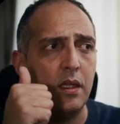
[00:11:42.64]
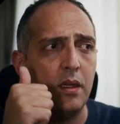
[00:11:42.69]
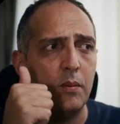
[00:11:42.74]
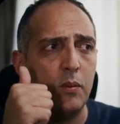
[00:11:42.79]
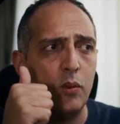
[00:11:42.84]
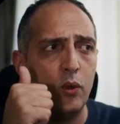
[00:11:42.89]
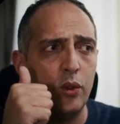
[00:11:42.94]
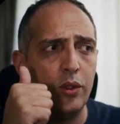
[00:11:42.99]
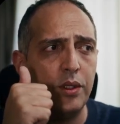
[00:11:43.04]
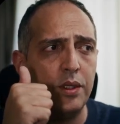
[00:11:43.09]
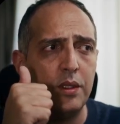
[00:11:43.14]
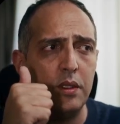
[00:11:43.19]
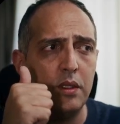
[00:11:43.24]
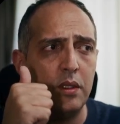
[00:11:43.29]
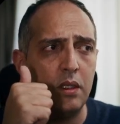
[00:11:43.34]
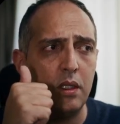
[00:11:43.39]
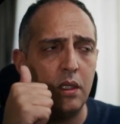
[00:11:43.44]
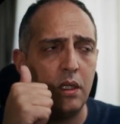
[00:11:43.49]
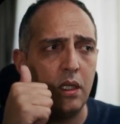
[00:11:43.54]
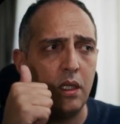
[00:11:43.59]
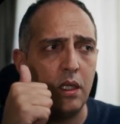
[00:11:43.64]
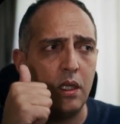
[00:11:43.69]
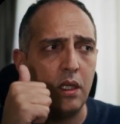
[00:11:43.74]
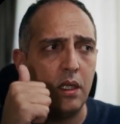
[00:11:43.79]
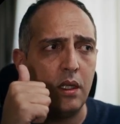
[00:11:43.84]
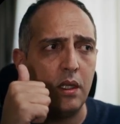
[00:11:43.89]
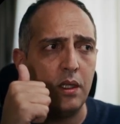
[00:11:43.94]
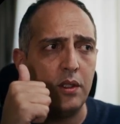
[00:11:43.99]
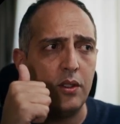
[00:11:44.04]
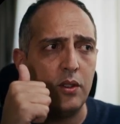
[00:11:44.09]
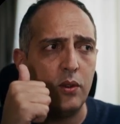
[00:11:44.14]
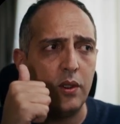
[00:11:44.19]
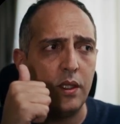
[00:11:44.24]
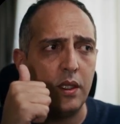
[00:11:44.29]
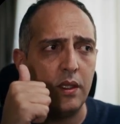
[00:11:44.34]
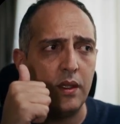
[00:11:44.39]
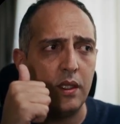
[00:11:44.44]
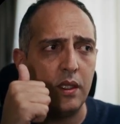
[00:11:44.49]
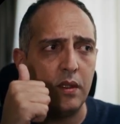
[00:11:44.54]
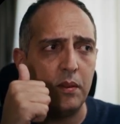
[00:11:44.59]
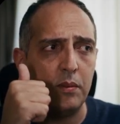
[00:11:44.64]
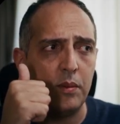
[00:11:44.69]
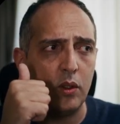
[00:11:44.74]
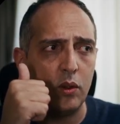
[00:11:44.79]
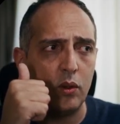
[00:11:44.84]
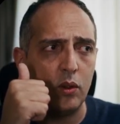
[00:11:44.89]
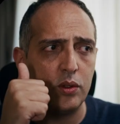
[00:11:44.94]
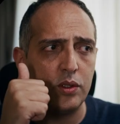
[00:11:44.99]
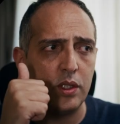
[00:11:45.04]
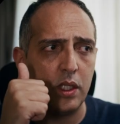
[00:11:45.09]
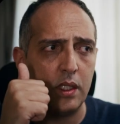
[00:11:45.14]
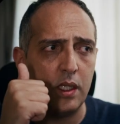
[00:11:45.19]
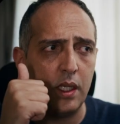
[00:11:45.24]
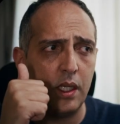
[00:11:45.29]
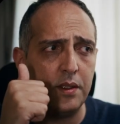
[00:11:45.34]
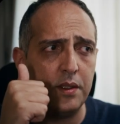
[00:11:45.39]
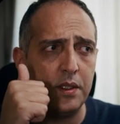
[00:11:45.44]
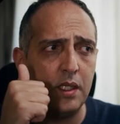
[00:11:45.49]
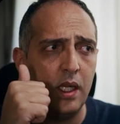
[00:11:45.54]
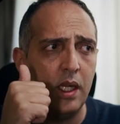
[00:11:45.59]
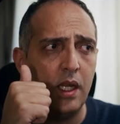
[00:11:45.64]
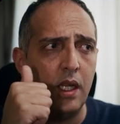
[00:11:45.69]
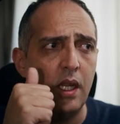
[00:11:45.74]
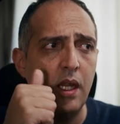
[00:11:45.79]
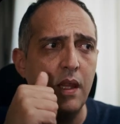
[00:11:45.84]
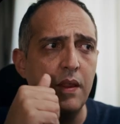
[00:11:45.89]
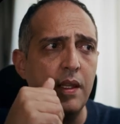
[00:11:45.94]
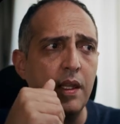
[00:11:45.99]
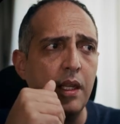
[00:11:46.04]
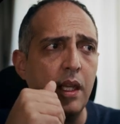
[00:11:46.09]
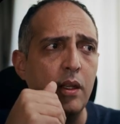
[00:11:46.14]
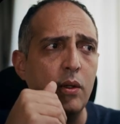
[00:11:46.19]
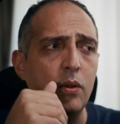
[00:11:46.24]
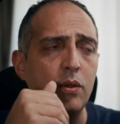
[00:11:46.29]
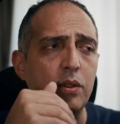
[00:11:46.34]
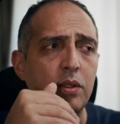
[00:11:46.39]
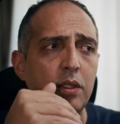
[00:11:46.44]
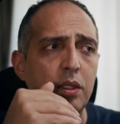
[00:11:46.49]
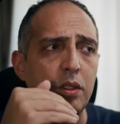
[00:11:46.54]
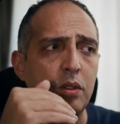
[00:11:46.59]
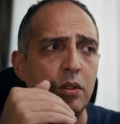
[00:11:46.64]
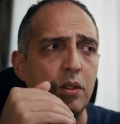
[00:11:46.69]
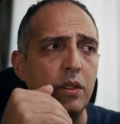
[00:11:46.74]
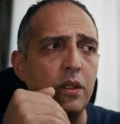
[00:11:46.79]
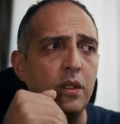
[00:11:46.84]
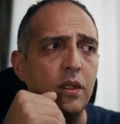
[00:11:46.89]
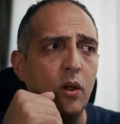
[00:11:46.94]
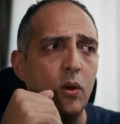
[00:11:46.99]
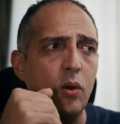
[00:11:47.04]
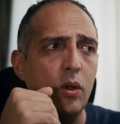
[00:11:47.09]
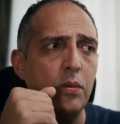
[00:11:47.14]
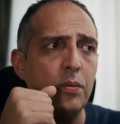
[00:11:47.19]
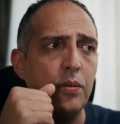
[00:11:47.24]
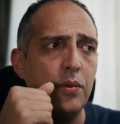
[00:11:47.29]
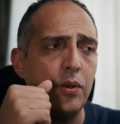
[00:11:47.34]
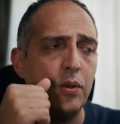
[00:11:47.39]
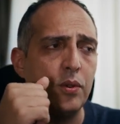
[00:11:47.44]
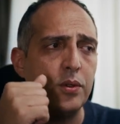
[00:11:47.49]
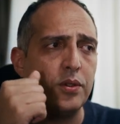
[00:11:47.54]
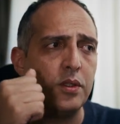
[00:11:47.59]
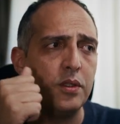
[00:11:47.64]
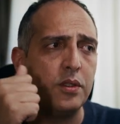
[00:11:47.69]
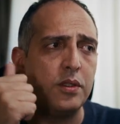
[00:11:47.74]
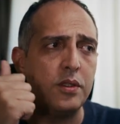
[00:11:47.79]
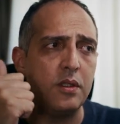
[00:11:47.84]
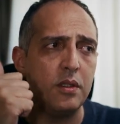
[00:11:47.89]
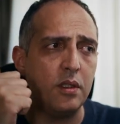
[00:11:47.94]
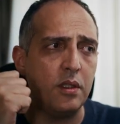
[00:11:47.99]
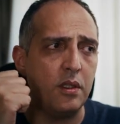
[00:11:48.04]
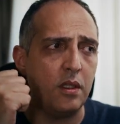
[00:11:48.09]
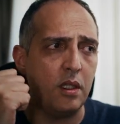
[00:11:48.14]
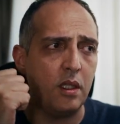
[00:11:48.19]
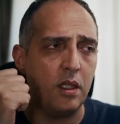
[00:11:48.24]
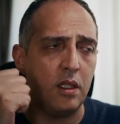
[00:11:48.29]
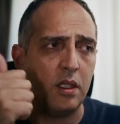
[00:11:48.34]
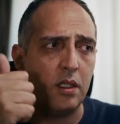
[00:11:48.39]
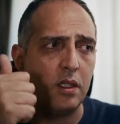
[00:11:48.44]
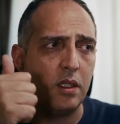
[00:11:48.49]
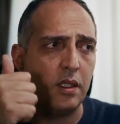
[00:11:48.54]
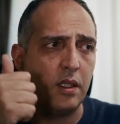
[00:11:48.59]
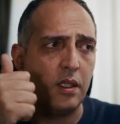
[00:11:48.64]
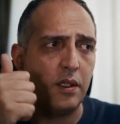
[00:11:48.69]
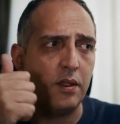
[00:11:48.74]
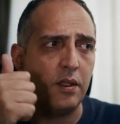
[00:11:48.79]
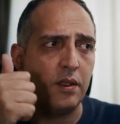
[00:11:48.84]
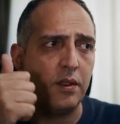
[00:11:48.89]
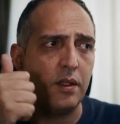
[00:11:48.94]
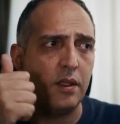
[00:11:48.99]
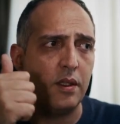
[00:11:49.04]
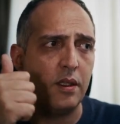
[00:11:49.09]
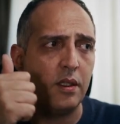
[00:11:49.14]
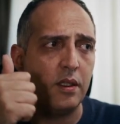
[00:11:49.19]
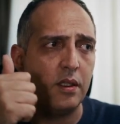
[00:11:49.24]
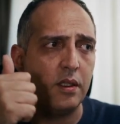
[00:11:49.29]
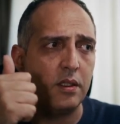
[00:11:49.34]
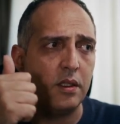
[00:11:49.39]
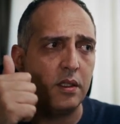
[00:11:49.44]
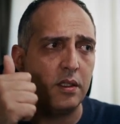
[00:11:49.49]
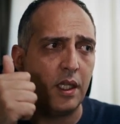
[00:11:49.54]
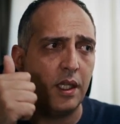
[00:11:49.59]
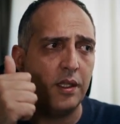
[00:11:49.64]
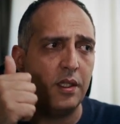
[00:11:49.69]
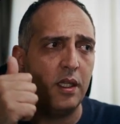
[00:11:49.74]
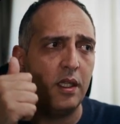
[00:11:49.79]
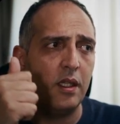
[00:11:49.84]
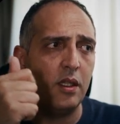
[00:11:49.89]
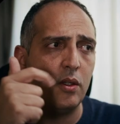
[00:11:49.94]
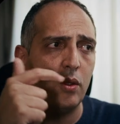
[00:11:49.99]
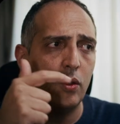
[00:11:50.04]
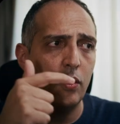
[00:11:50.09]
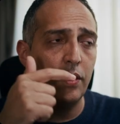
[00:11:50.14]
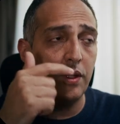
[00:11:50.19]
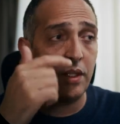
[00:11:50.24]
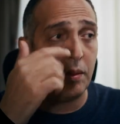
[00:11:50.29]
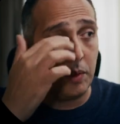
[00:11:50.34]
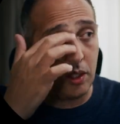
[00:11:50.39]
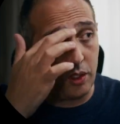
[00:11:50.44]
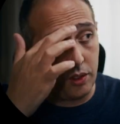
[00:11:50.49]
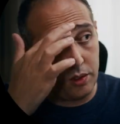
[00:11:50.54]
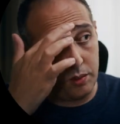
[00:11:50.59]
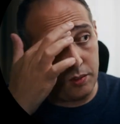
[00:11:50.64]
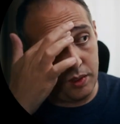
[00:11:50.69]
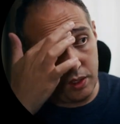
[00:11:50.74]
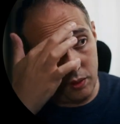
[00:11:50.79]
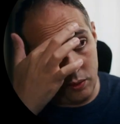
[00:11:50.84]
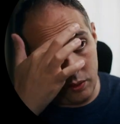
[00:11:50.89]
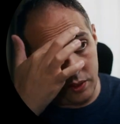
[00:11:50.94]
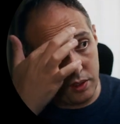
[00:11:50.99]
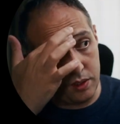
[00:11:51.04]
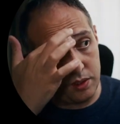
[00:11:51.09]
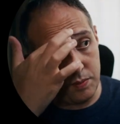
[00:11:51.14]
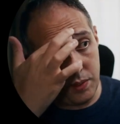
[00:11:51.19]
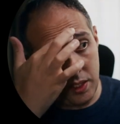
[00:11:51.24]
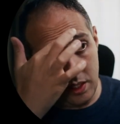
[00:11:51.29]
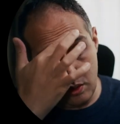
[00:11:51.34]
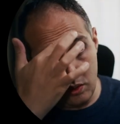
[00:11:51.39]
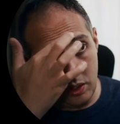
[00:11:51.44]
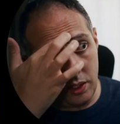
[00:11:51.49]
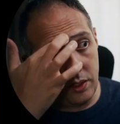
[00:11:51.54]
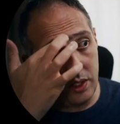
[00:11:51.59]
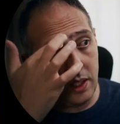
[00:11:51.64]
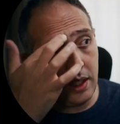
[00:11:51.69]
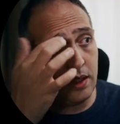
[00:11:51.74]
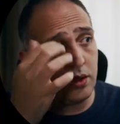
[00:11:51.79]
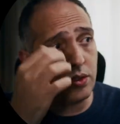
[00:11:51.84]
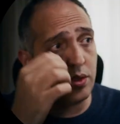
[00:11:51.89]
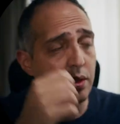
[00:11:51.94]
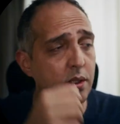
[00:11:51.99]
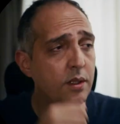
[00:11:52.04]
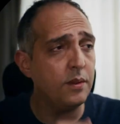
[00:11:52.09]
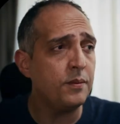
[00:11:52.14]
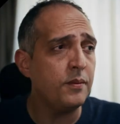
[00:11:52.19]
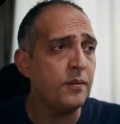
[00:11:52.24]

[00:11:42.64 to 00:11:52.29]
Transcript: mode during the mucosal cut, and then I continued the whole process, either the tunneling or the myotomy, with the spray coagulation.